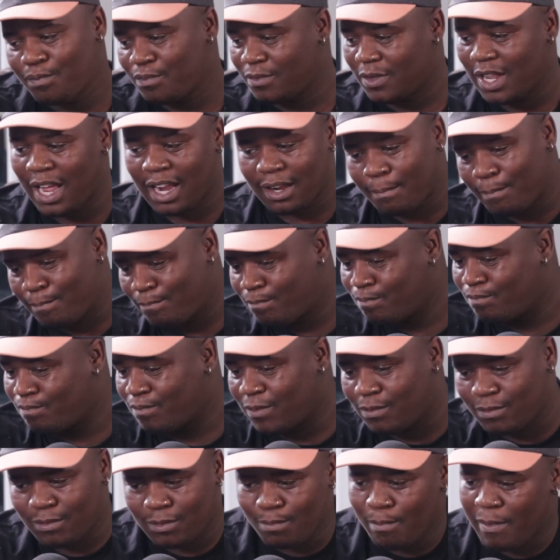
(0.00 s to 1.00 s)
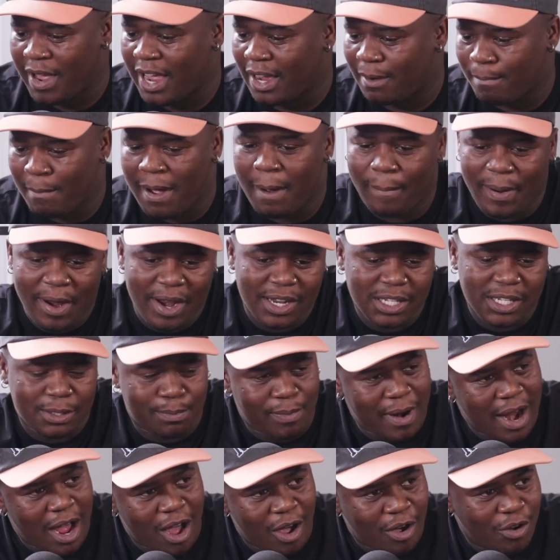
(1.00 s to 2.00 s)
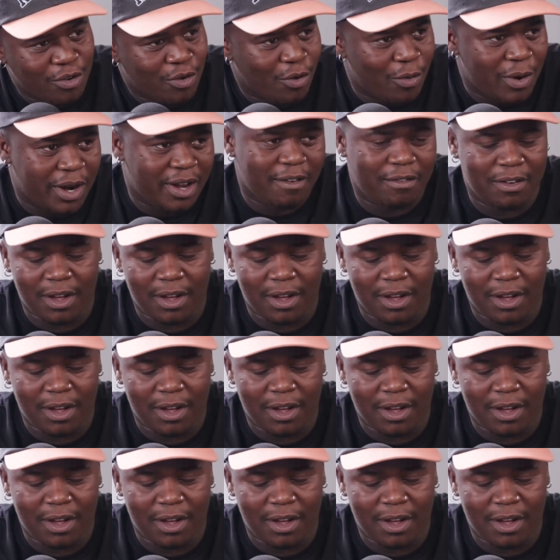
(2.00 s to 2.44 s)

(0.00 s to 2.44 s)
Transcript: like make my parents proud or whatever.